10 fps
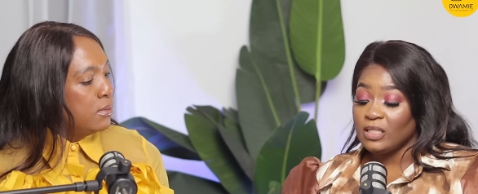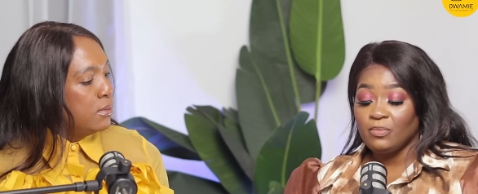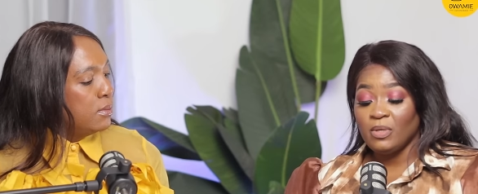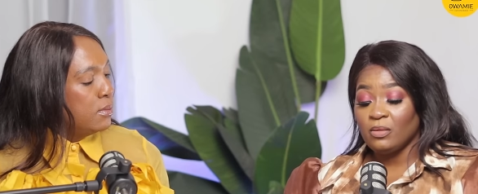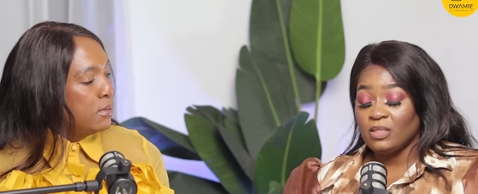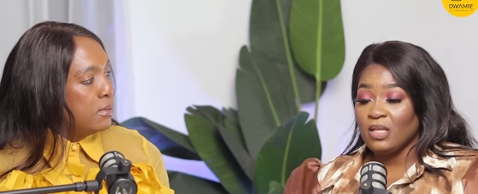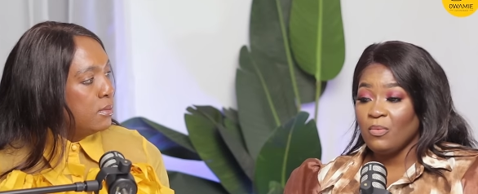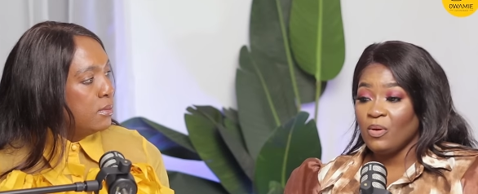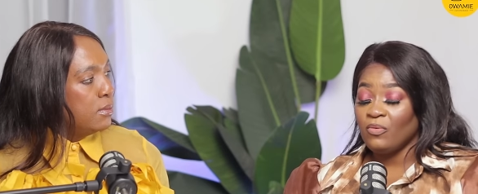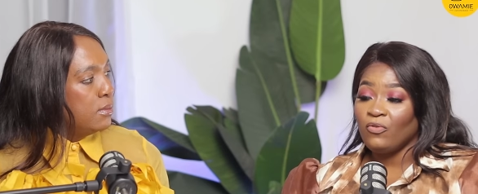Speaker 1: there, say
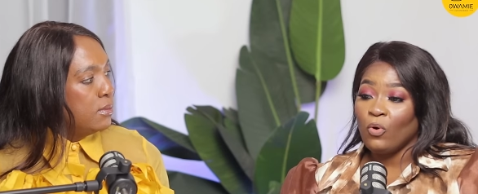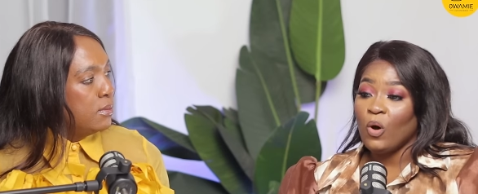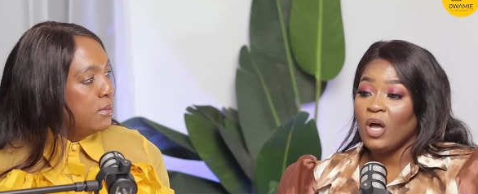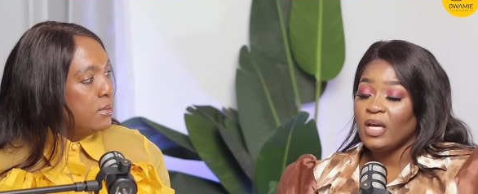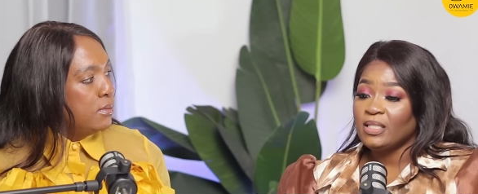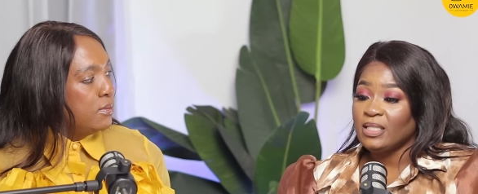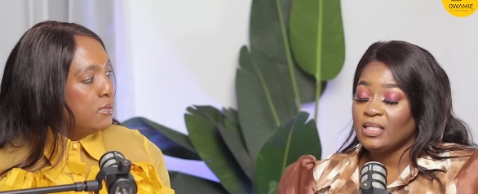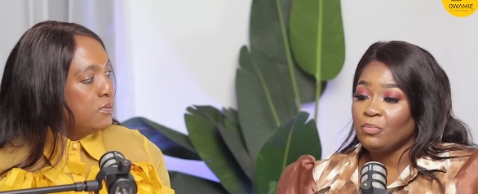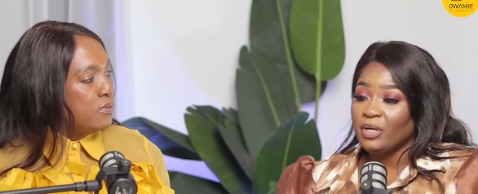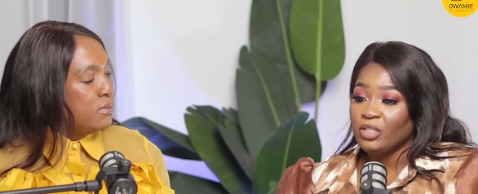maybe for a
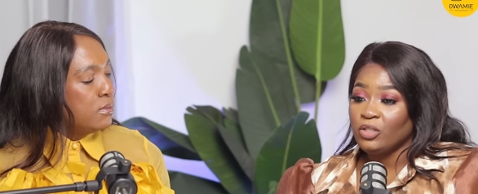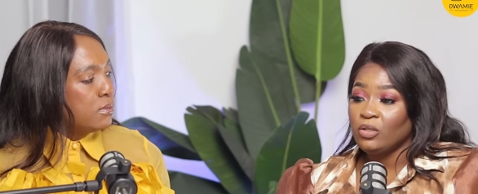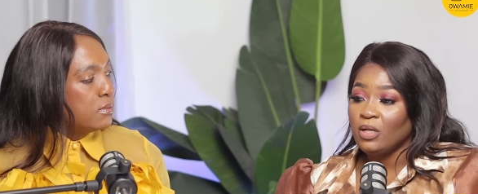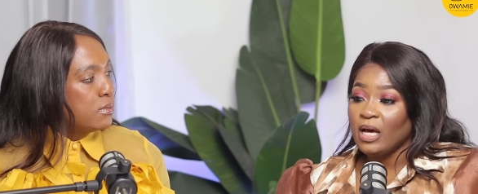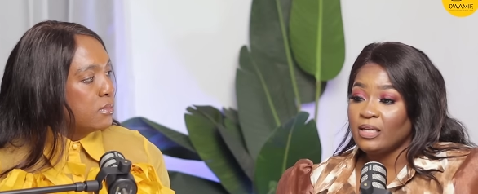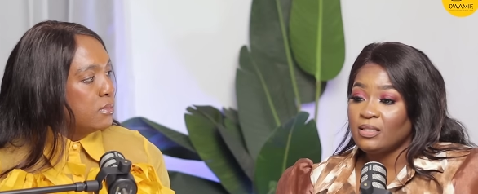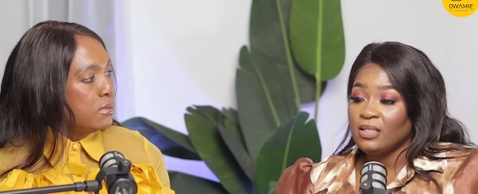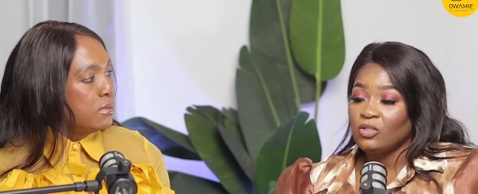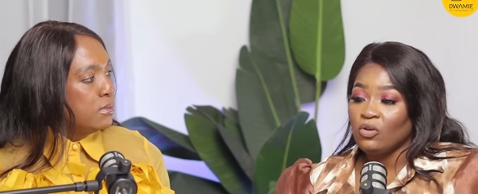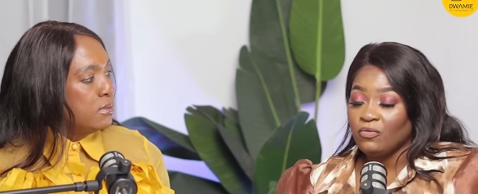certain particular
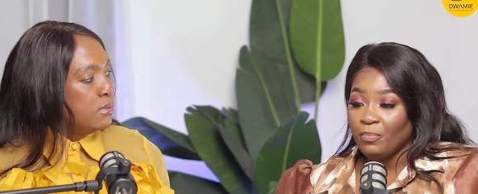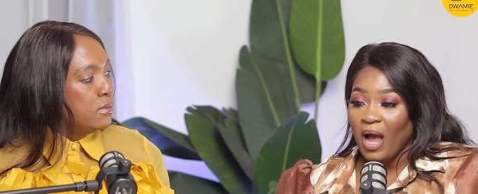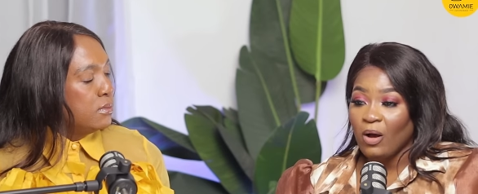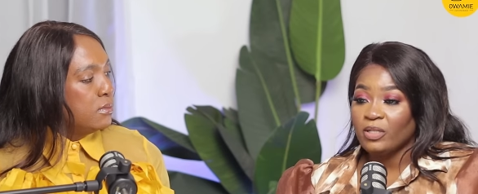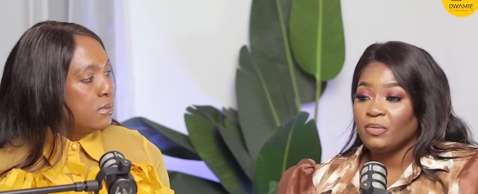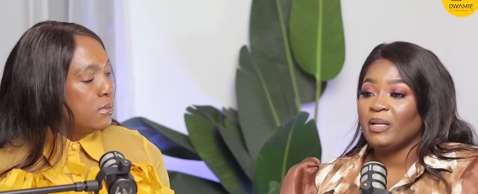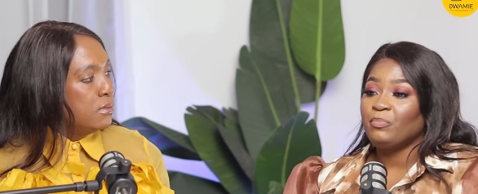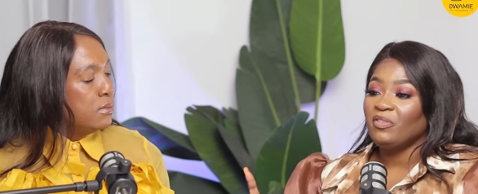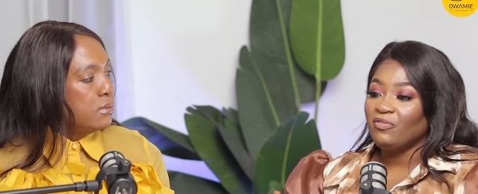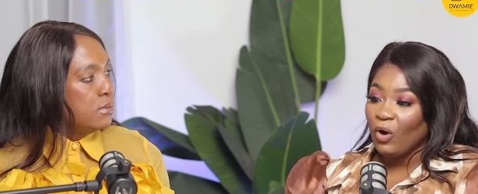set of powers. But
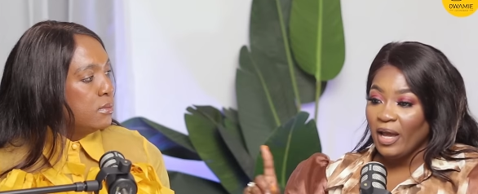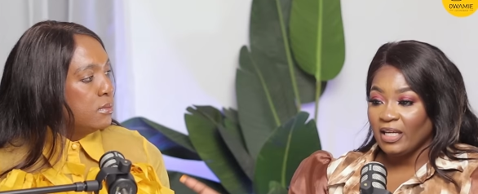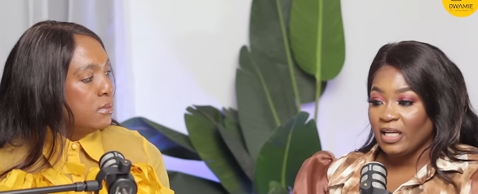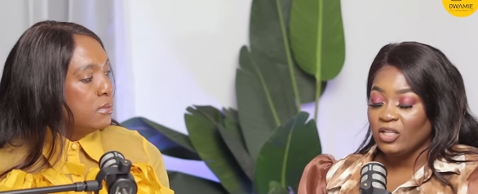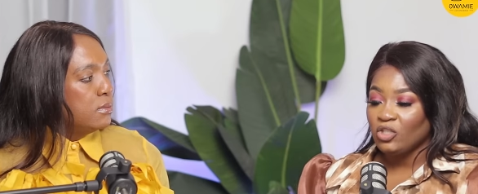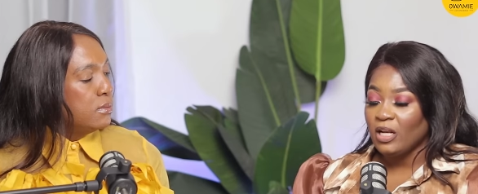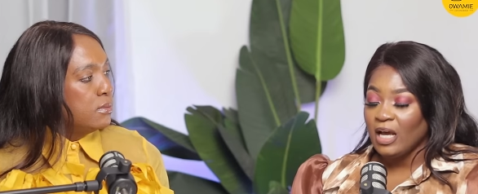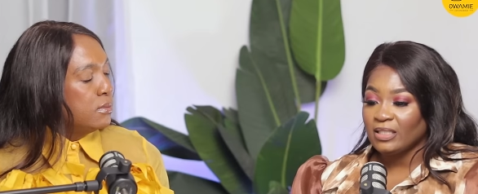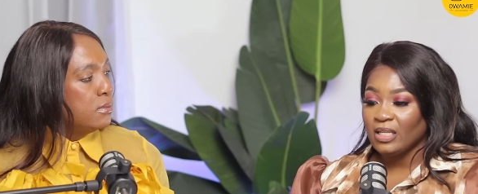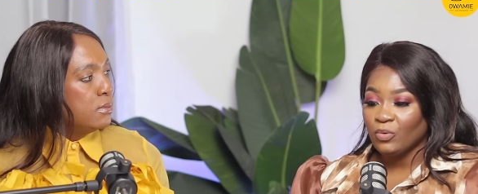before I can actually
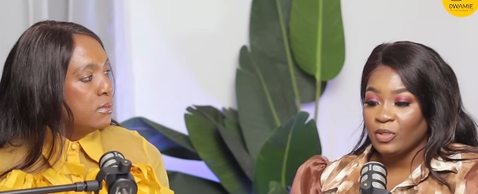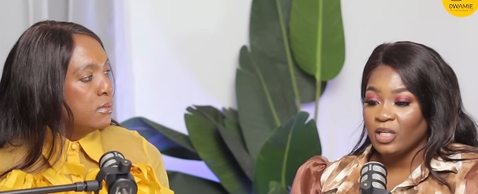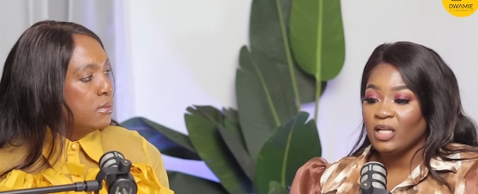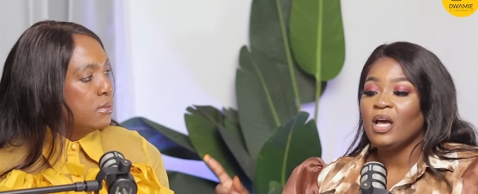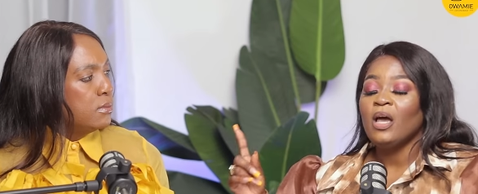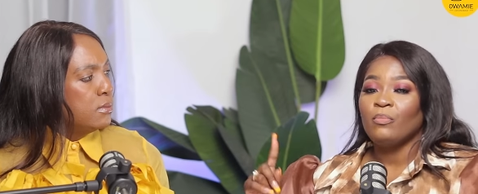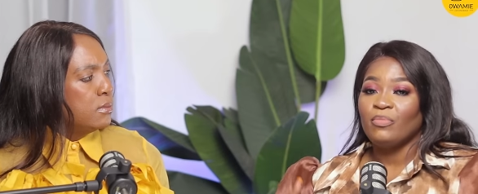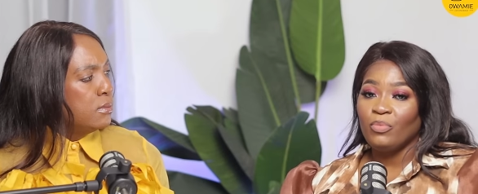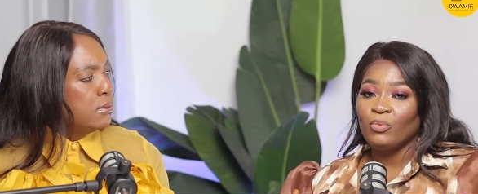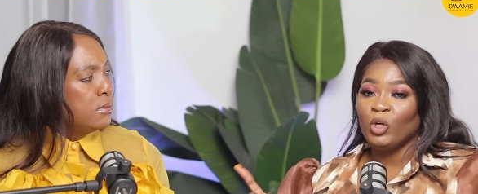ask any question,
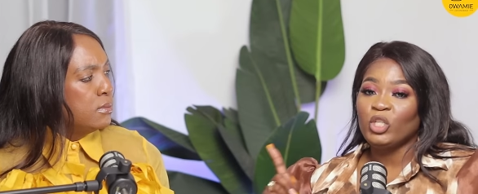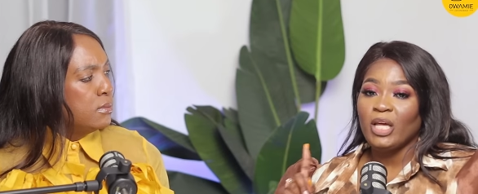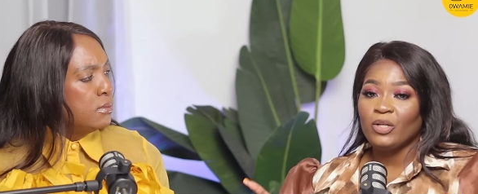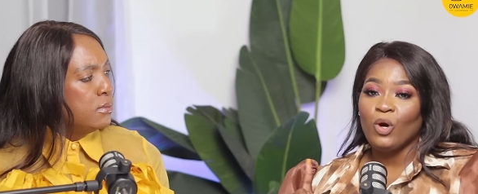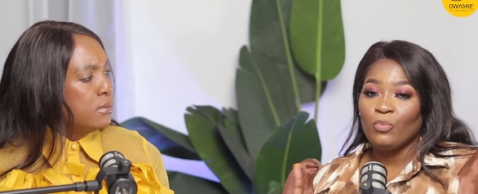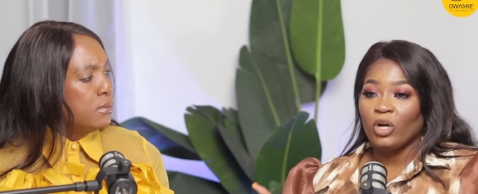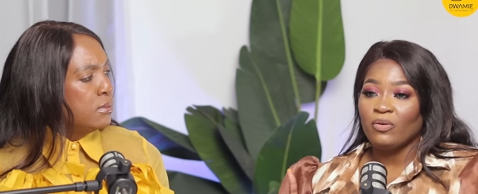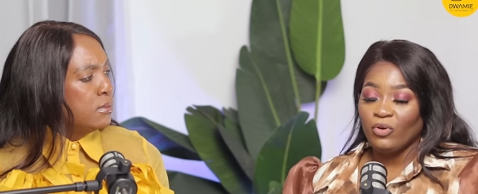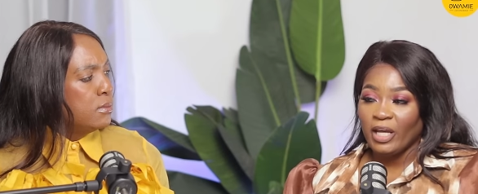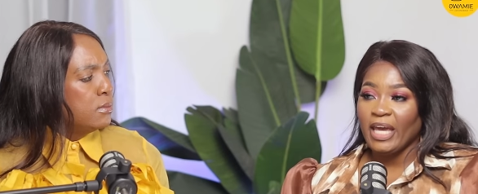because I know I'm going
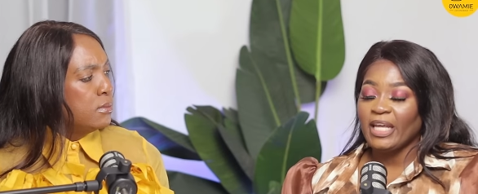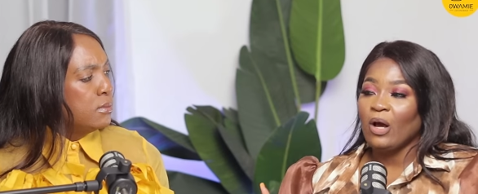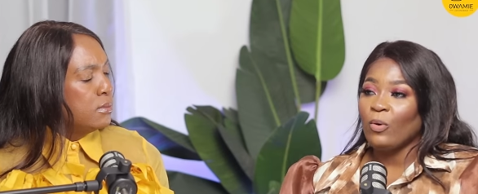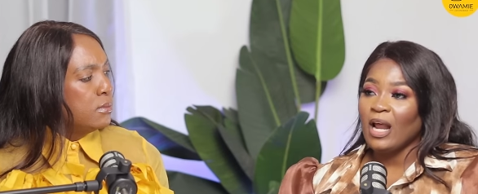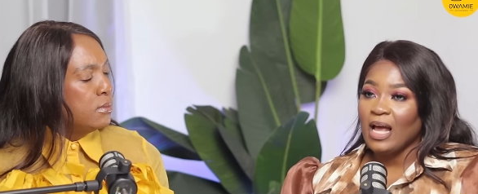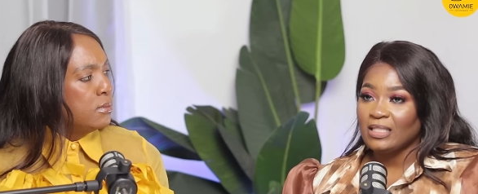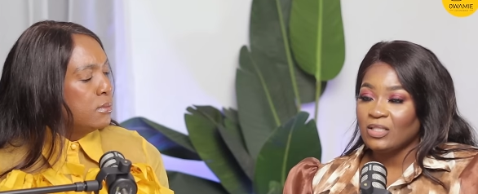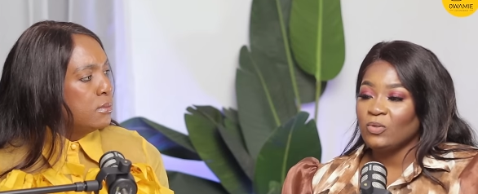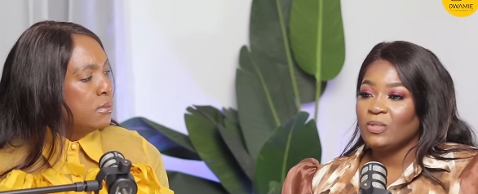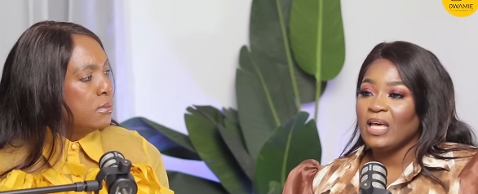to forget, I want to
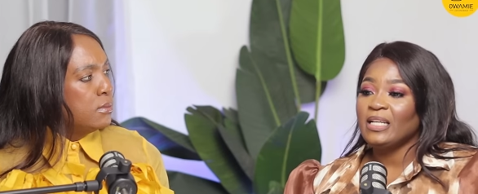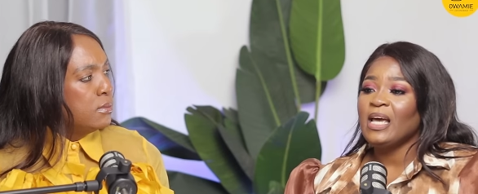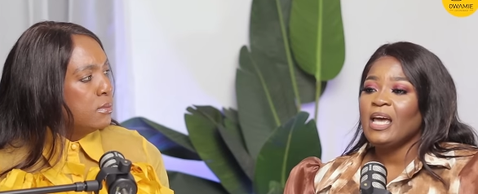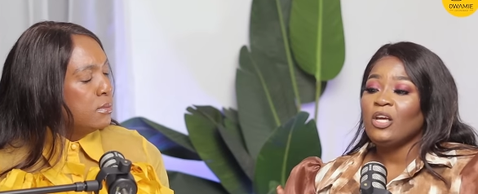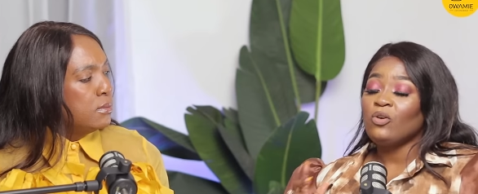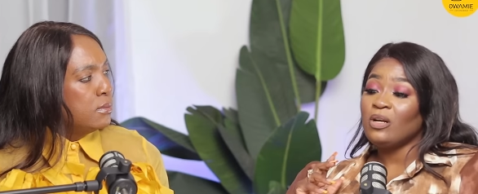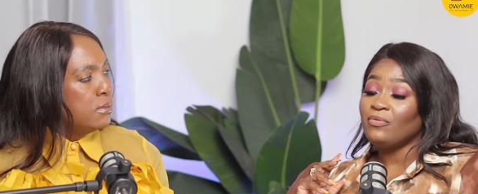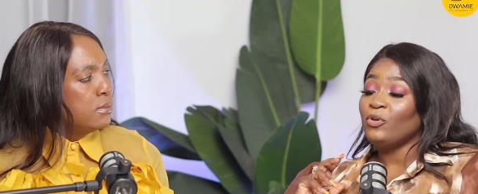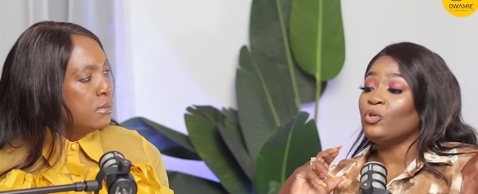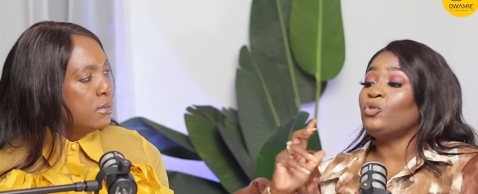ask, you said in order
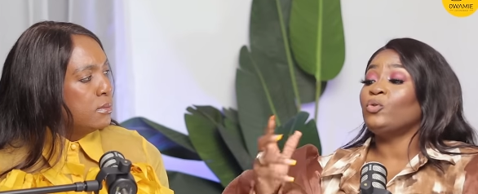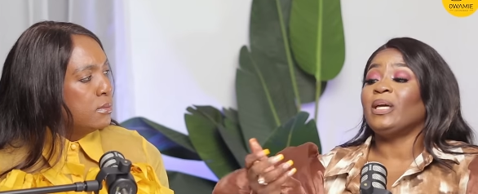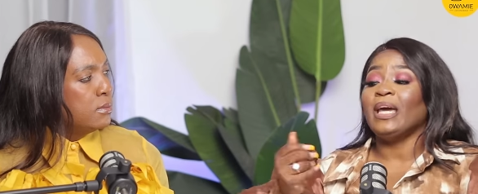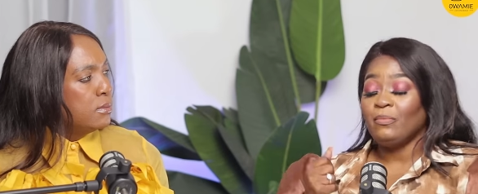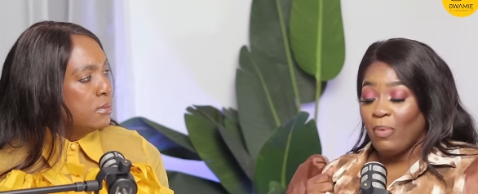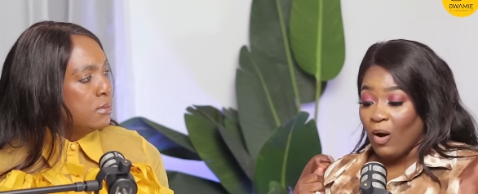for you to get